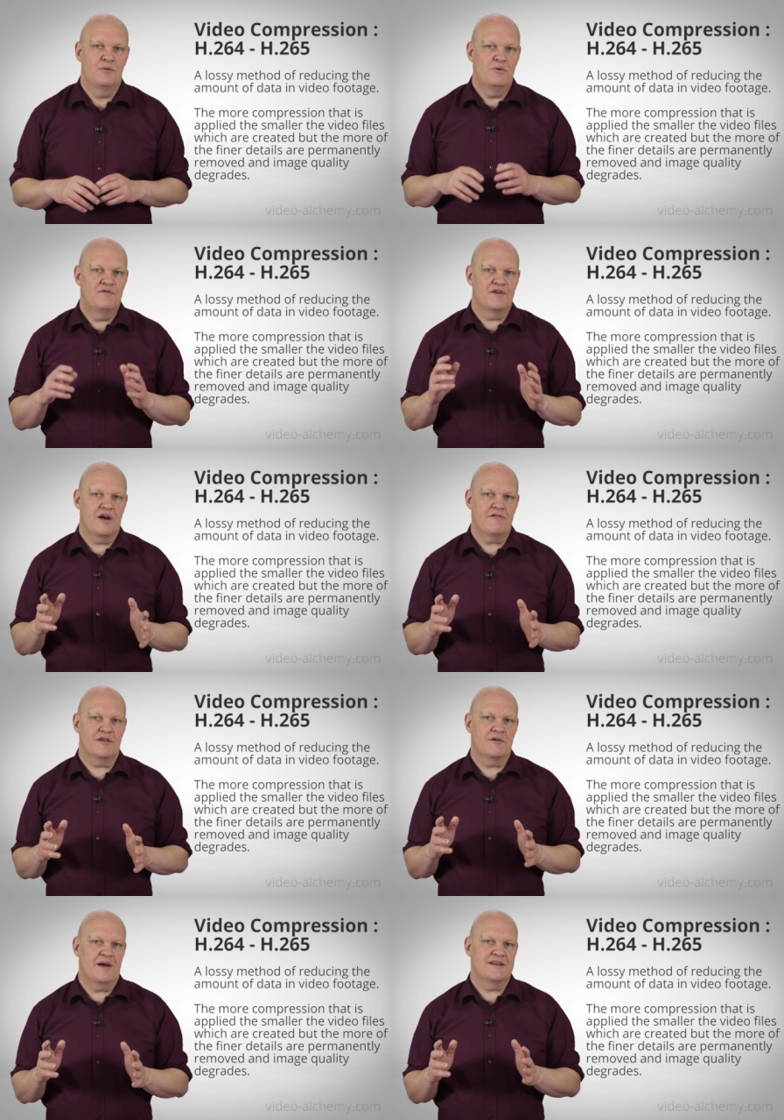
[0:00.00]
With a
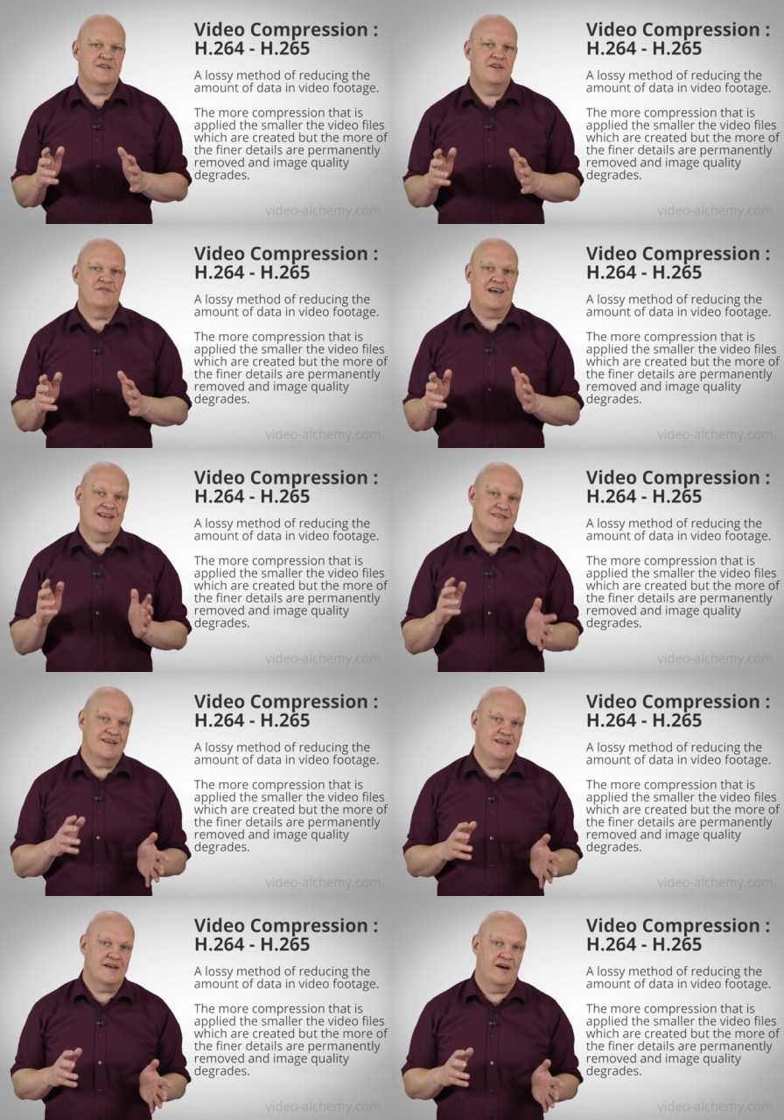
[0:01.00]
current capacity of
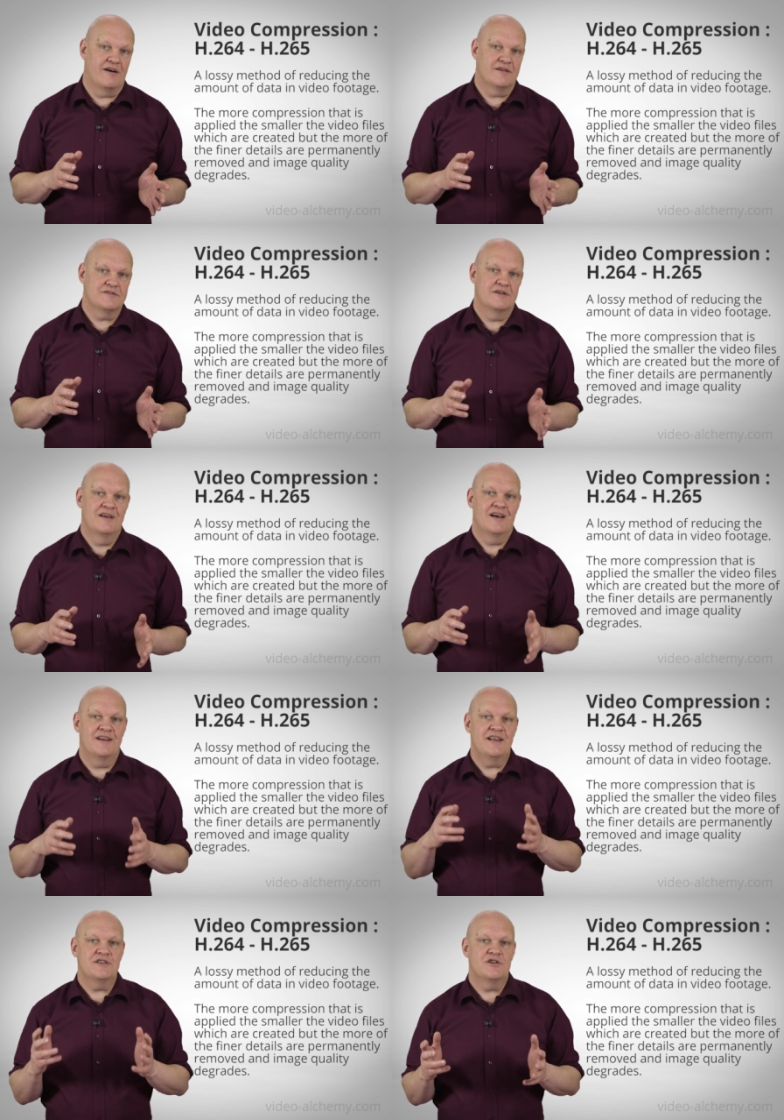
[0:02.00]
SD cards
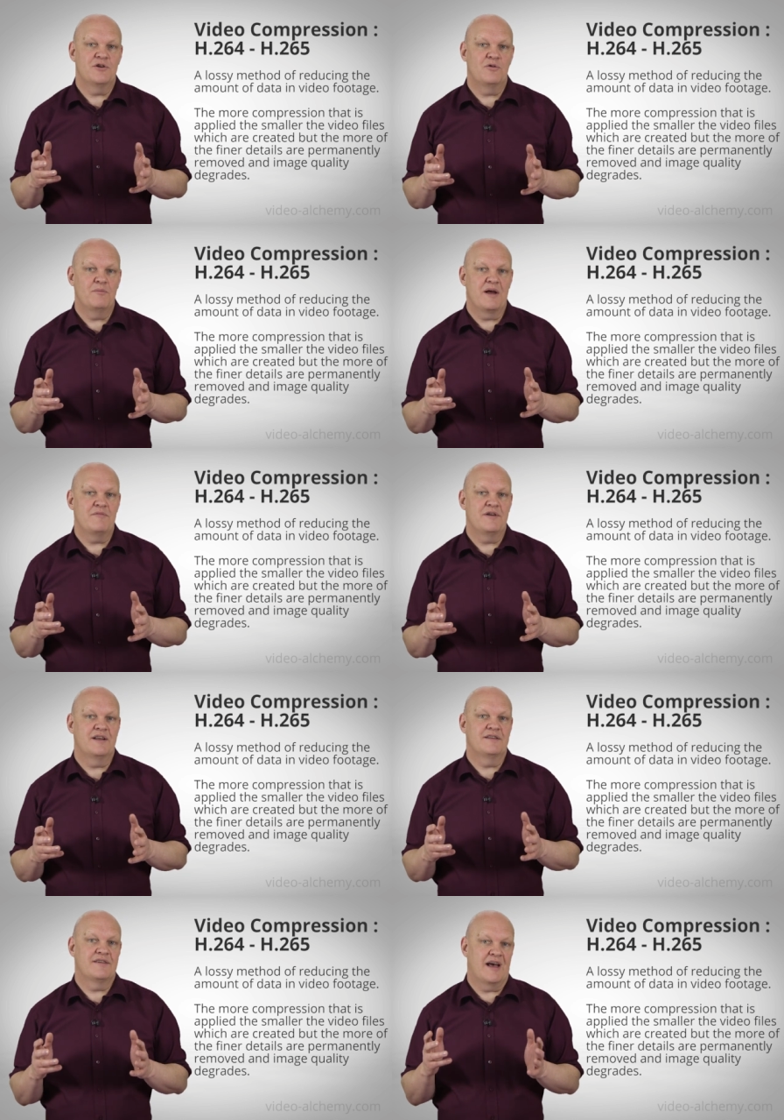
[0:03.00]
and internal memory
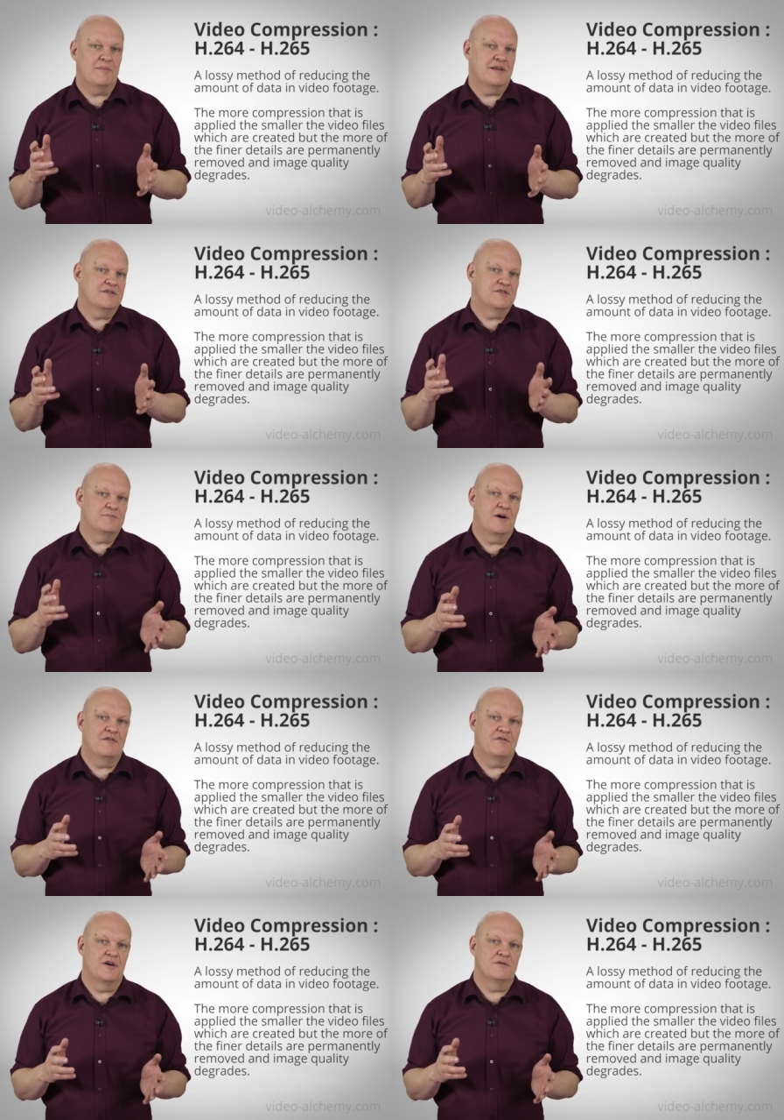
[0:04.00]
in tablets and
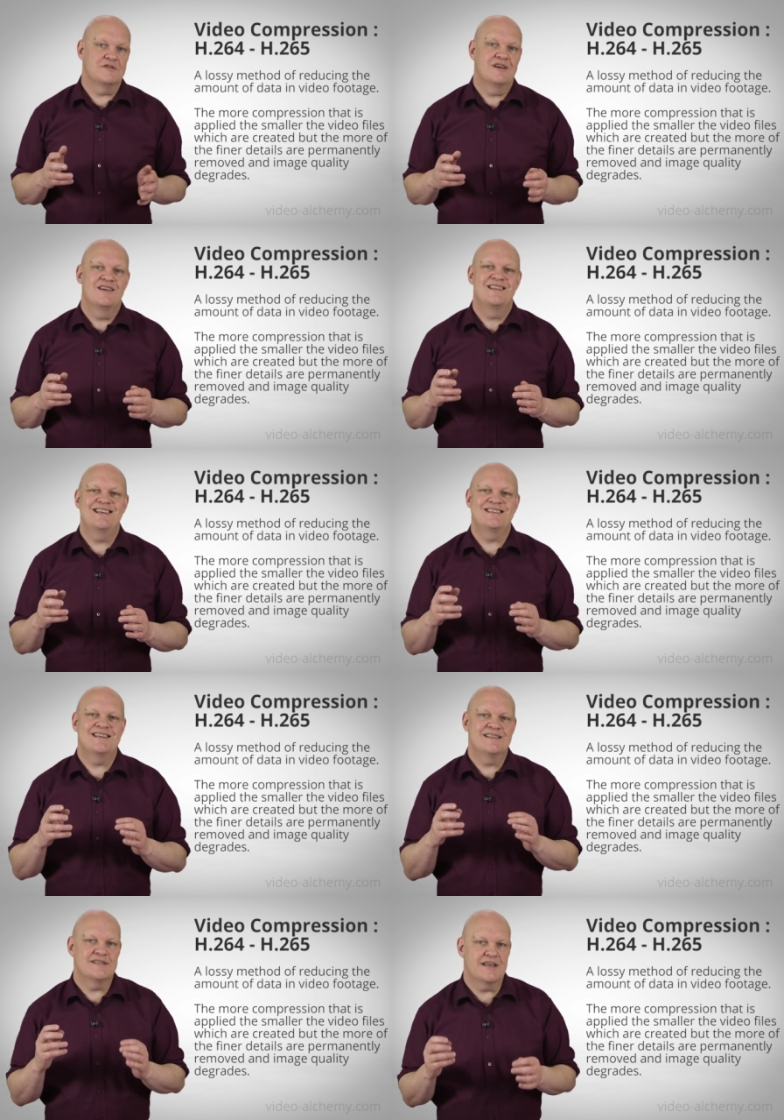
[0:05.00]
smartphones, this
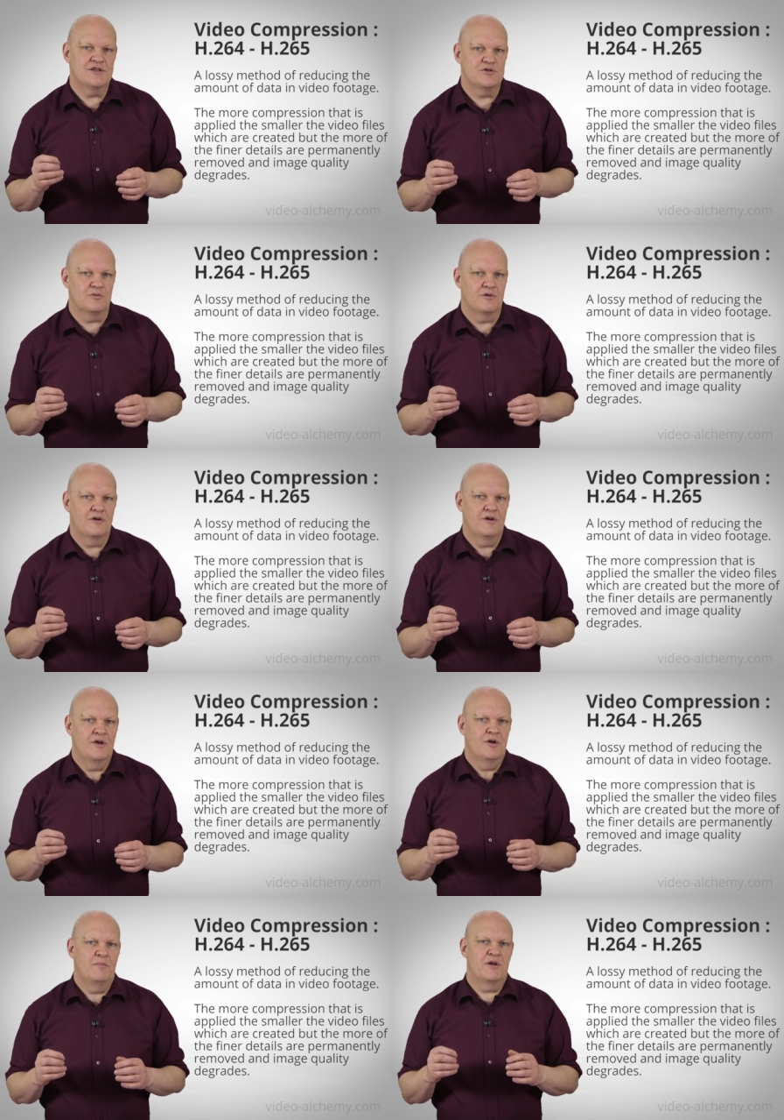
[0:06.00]
is essential
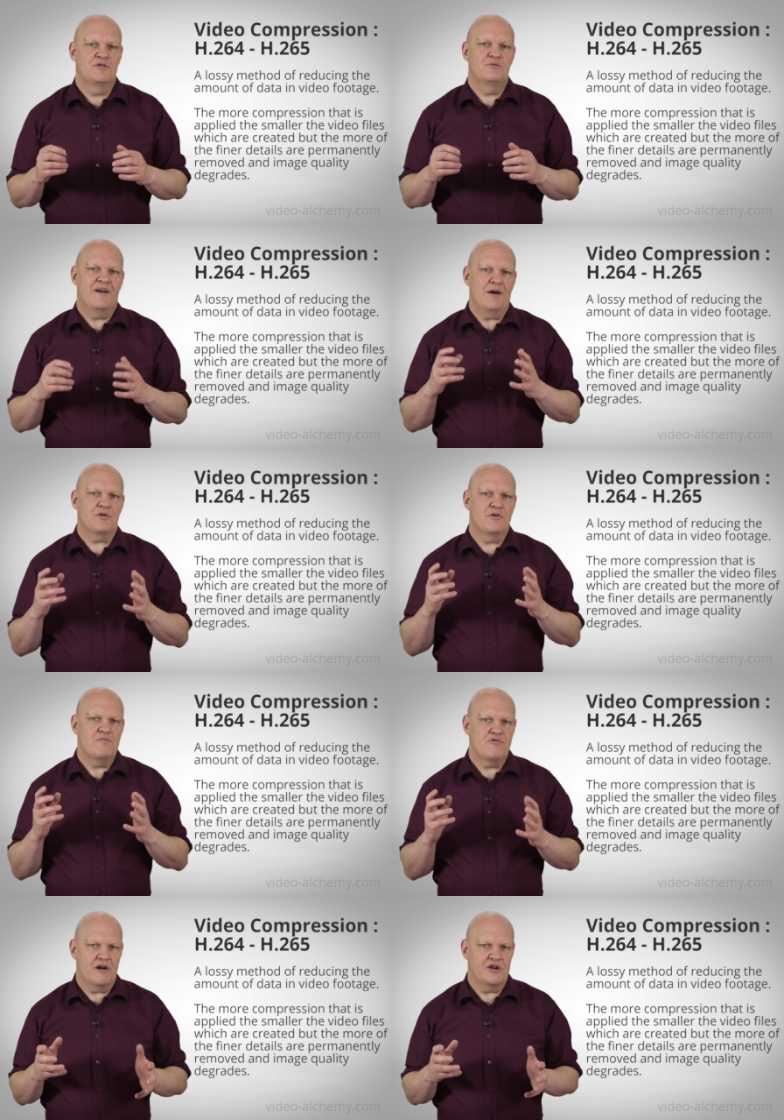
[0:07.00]
because without
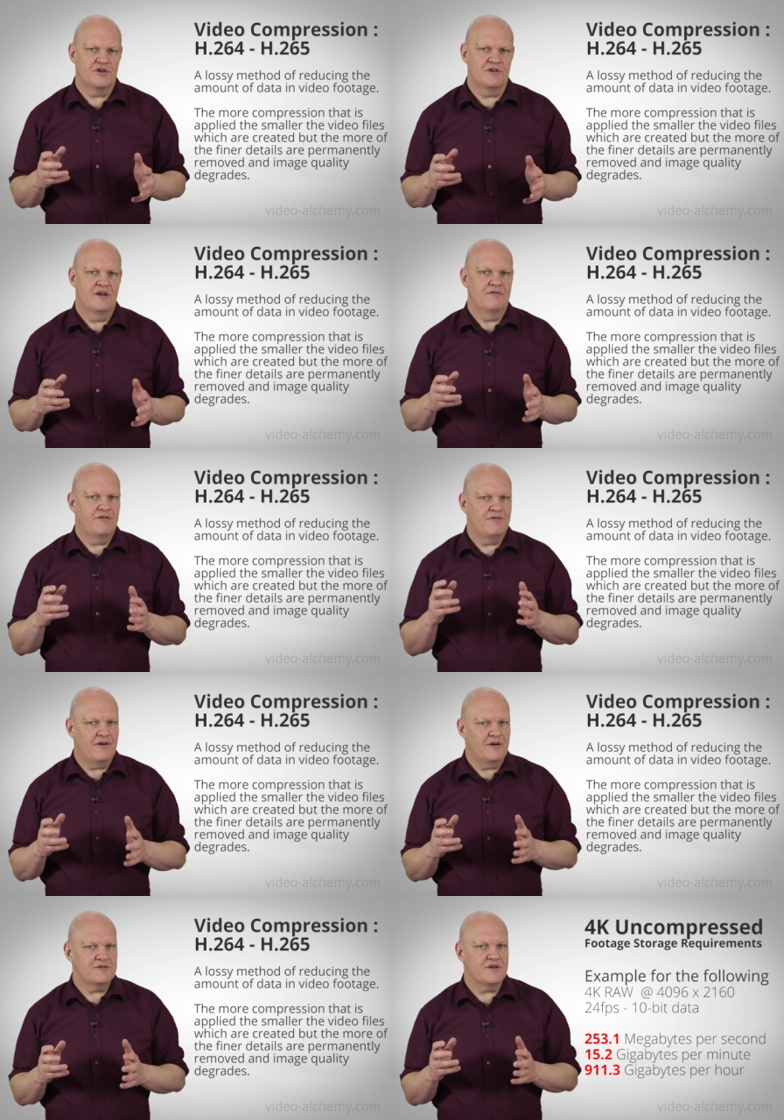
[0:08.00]
compression, the
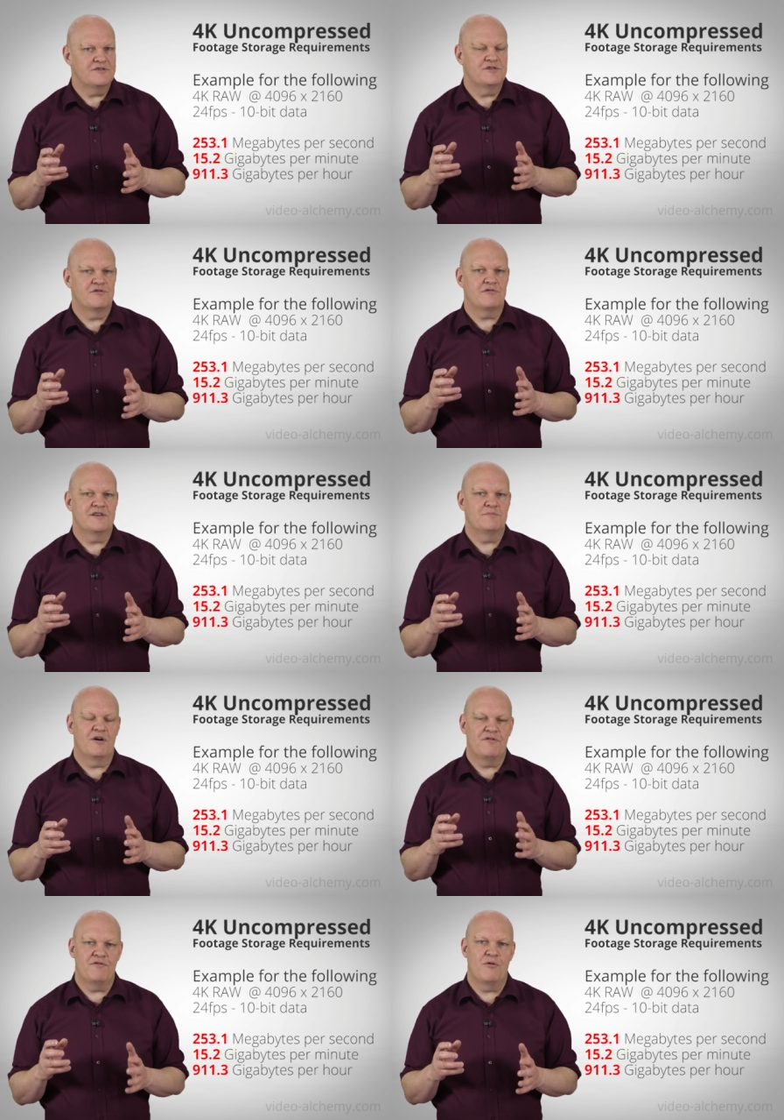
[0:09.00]
file sizes created
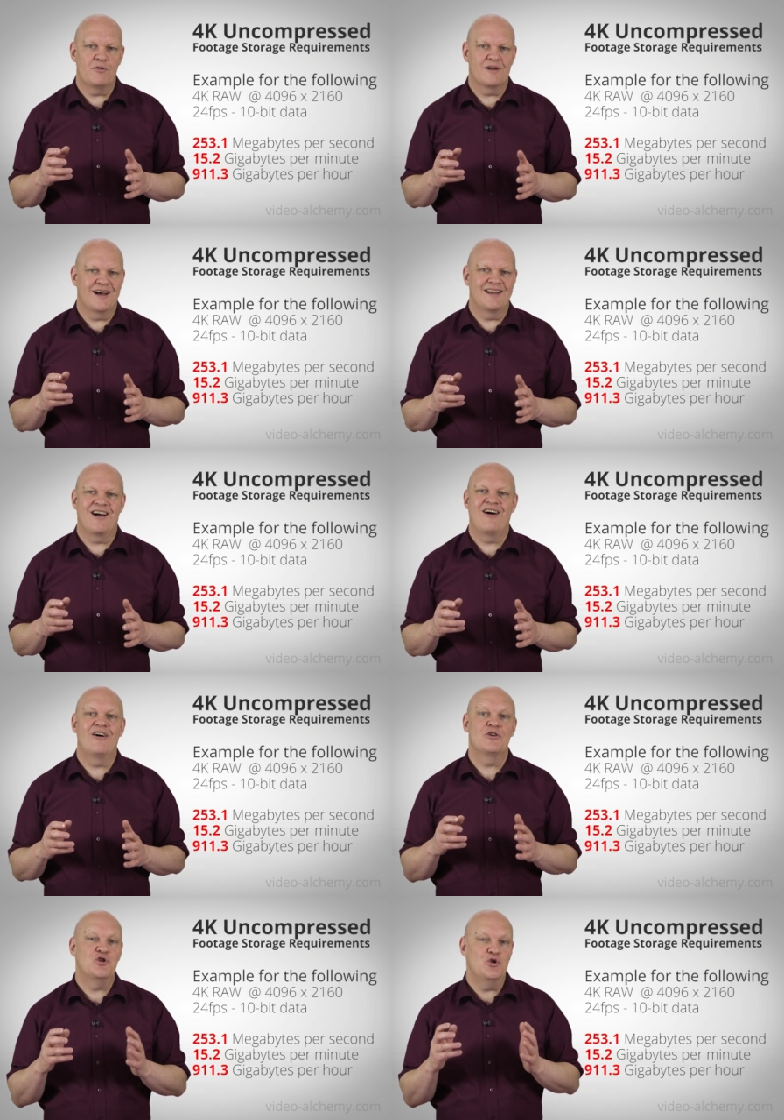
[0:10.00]
by 4K
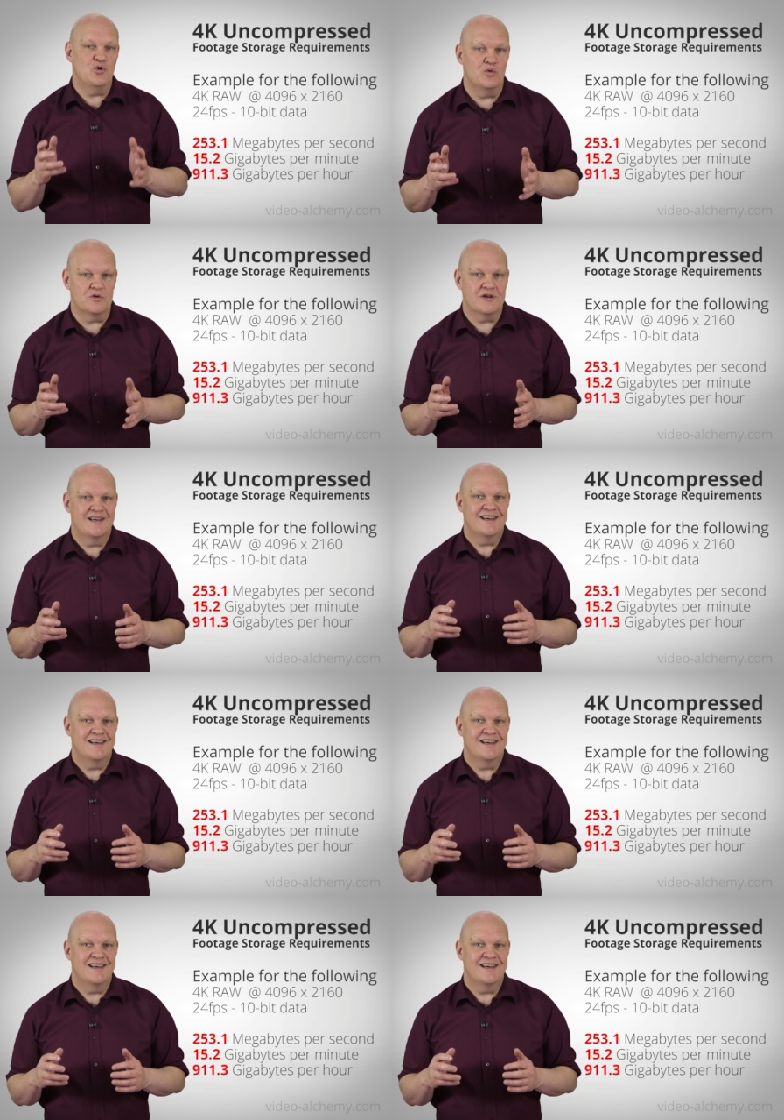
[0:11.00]
are huge,